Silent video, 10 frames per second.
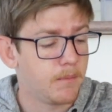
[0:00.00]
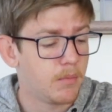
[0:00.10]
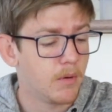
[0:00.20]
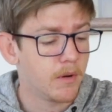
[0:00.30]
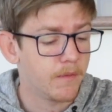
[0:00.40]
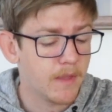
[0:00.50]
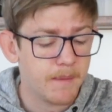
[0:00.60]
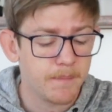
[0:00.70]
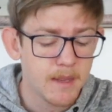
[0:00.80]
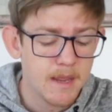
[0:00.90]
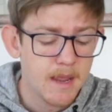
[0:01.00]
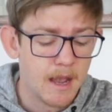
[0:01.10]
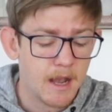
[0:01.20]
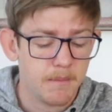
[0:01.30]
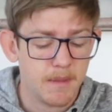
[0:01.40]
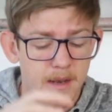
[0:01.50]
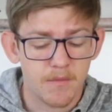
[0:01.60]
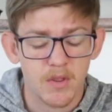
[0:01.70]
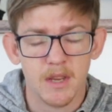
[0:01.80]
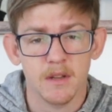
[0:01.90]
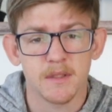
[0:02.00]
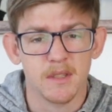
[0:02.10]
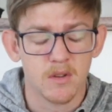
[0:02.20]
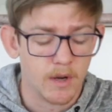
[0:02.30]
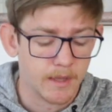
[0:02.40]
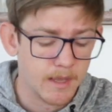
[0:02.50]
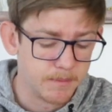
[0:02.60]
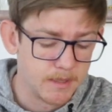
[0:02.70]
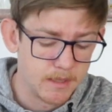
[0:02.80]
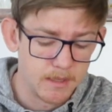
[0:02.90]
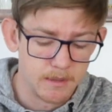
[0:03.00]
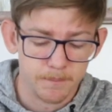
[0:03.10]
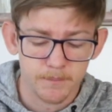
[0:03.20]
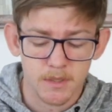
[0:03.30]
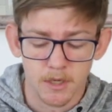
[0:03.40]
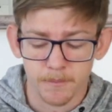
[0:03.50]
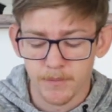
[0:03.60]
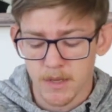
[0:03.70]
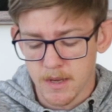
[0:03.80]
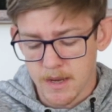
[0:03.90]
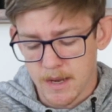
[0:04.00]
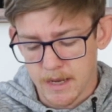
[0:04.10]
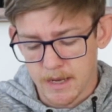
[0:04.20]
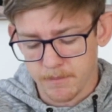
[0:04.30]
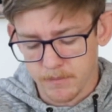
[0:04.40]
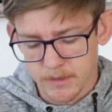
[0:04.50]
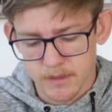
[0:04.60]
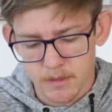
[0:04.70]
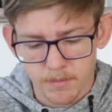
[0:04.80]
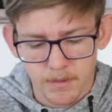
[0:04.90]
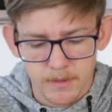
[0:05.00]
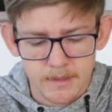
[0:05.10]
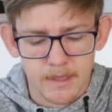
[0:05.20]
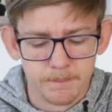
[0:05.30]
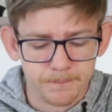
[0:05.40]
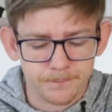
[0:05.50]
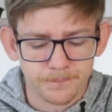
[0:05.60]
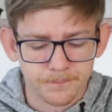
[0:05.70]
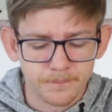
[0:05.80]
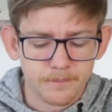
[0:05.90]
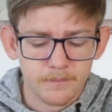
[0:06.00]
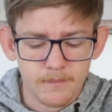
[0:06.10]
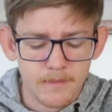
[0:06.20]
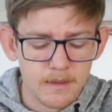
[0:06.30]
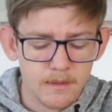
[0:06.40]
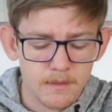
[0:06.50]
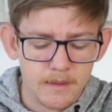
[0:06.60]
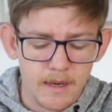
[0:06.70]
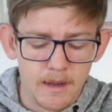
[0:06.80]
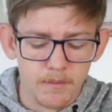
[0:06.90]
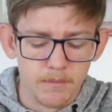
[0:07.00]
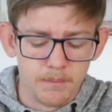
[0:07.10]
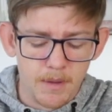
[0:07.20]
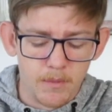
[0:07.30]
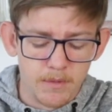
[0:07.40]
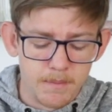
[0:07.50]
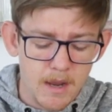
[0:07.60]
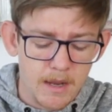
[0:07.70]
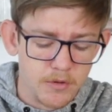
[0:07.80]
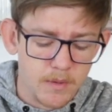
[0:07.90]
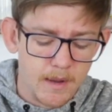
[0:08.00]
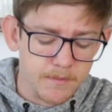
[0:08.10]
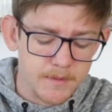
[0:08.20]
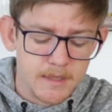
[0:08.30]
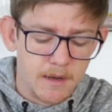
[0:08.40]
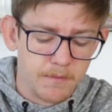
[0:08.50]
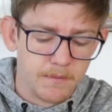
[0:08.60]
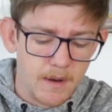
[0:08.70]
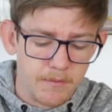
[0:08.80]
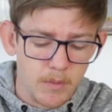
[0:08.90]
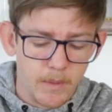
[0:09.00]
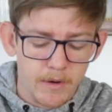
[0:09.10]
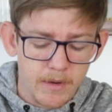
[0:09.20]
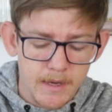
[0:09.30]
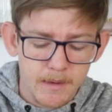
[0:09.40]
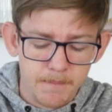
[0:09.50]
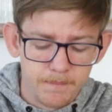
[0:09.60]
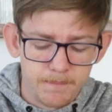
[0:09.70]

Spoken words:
point of that. Then everything else is kind of kept in here. So let's open this up. Now, bear with me, I do have stuff everywhere in here.